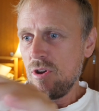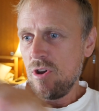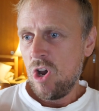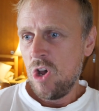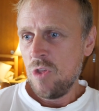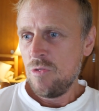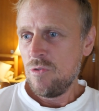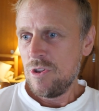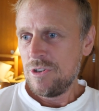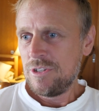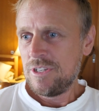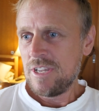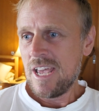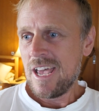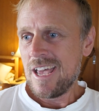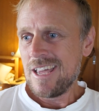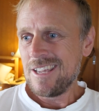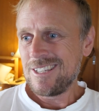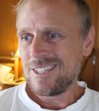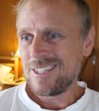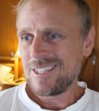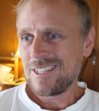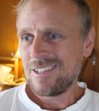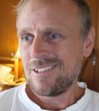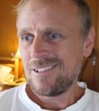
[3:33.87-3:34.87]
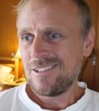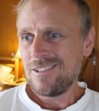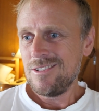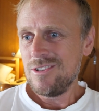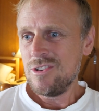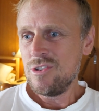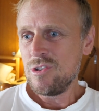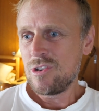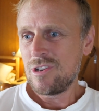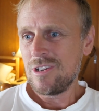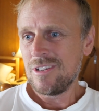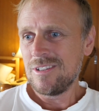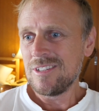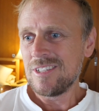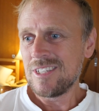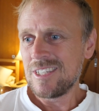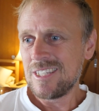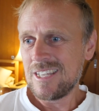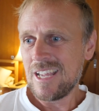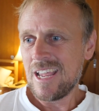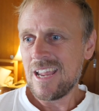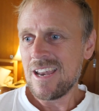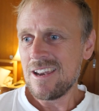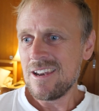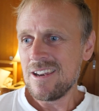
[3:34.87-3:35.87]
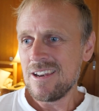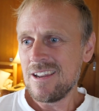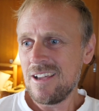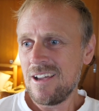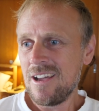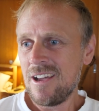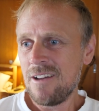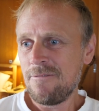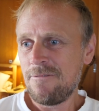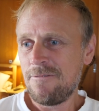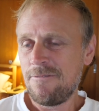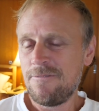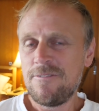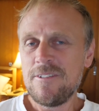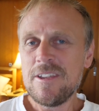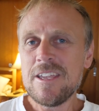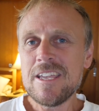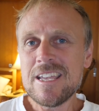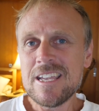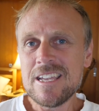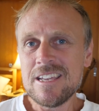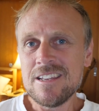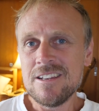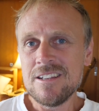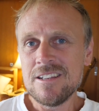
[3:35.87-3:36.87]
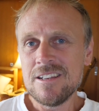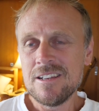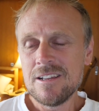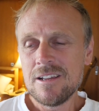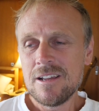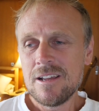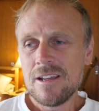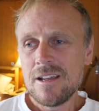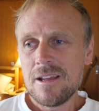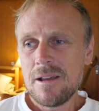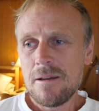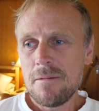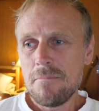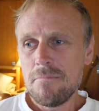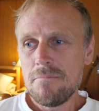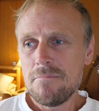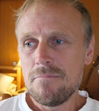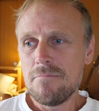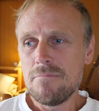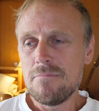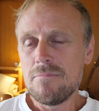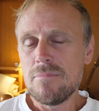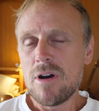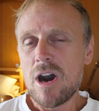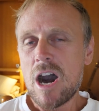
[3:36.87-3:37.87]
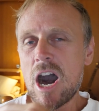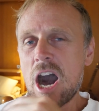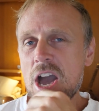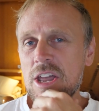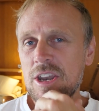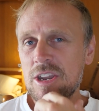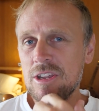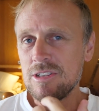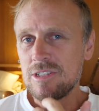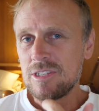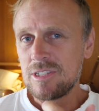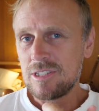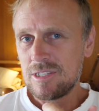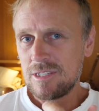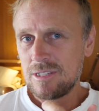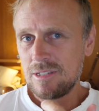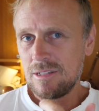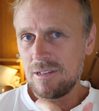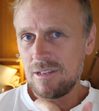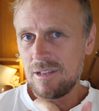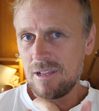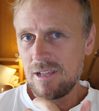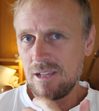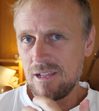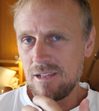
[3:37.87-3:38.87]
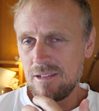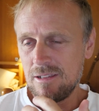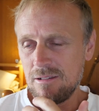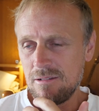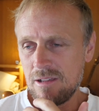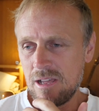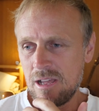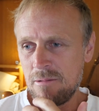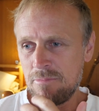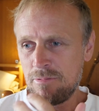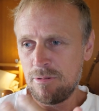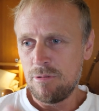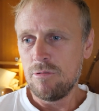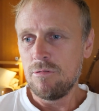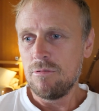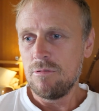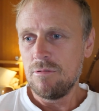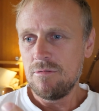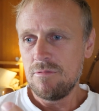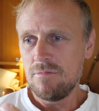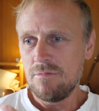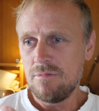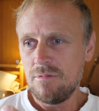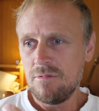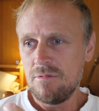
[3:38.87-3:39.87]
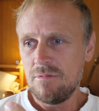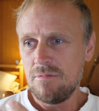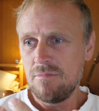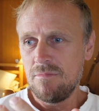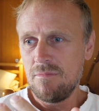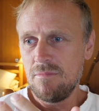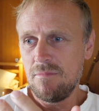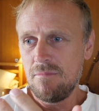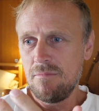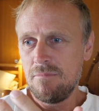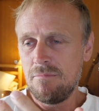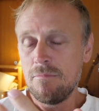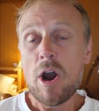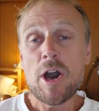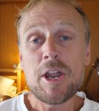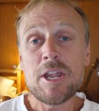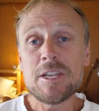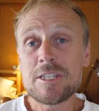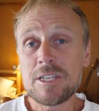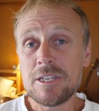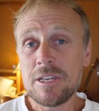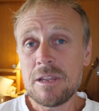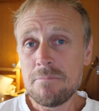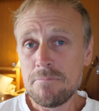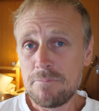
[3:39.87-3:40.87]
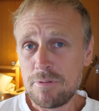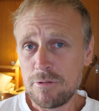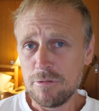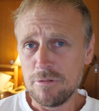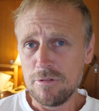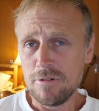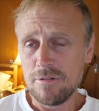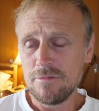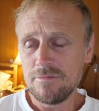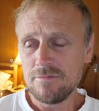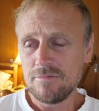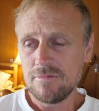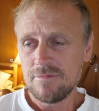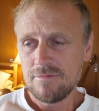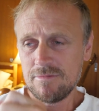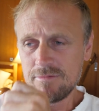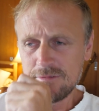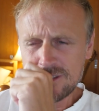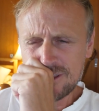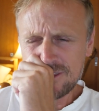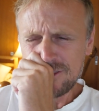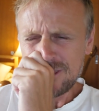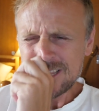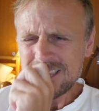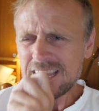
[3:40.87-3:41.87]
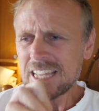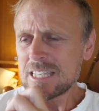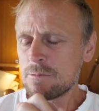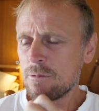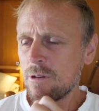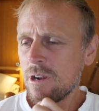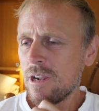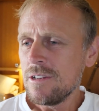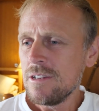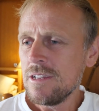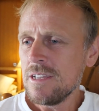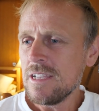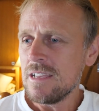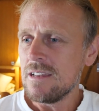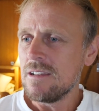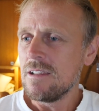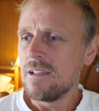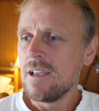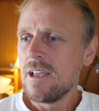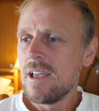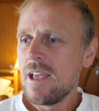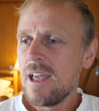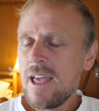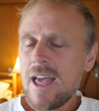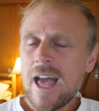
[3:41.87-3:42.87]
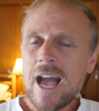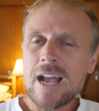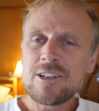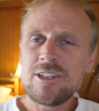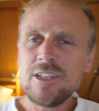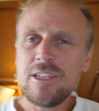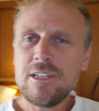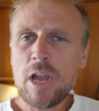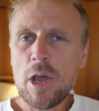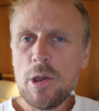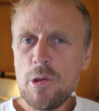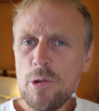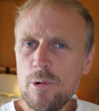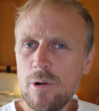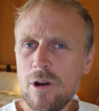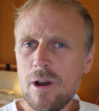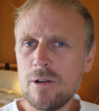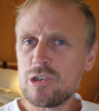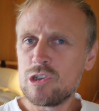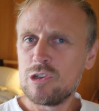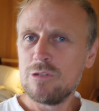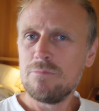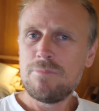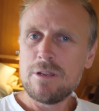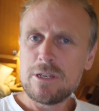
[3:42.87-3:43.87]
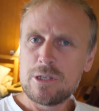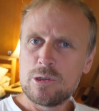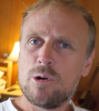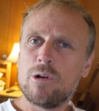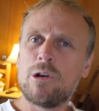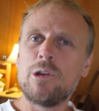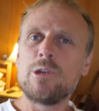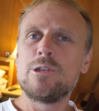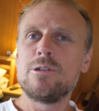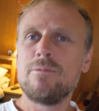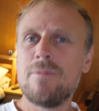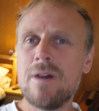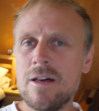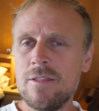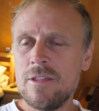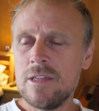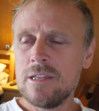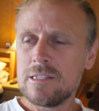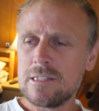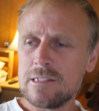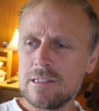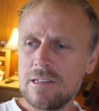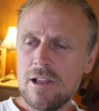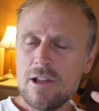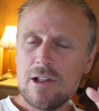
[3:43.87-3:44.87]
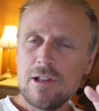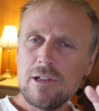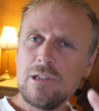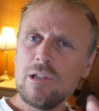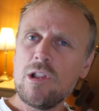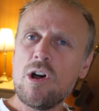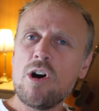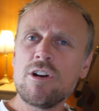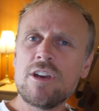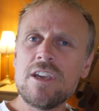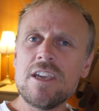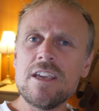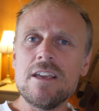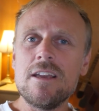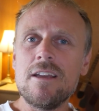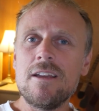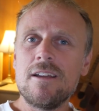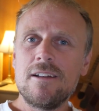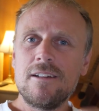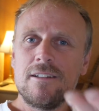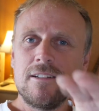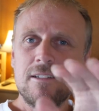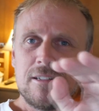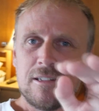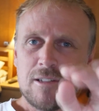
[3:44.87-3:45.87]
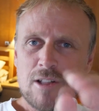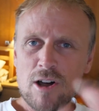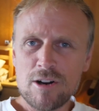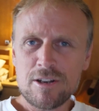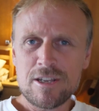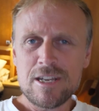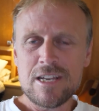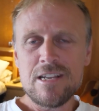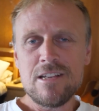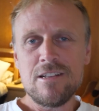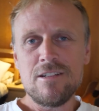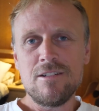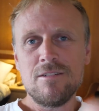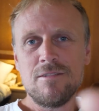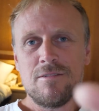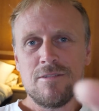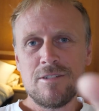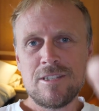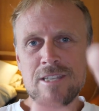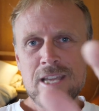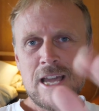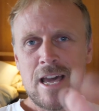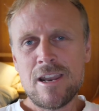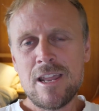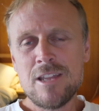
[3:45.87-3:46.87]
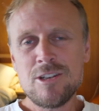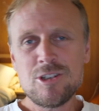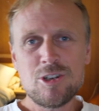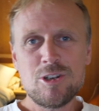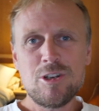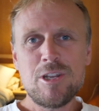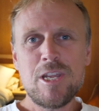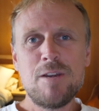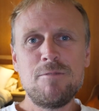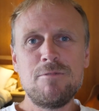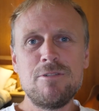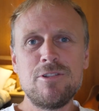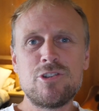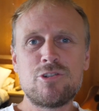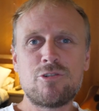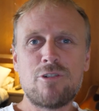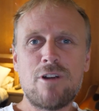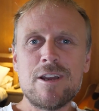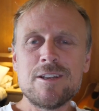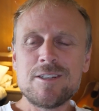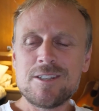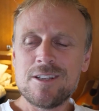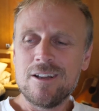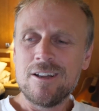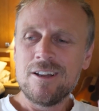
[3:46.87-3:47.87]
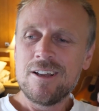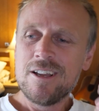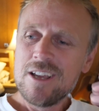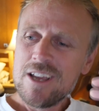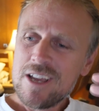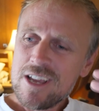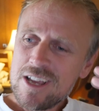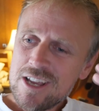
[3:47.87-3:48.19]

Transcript: on the desk, you can send a feed minus an input. I think that's what I need. Actually, you know who I should be talking to about this? Lockie. Lockie, sound engineer with Tracer.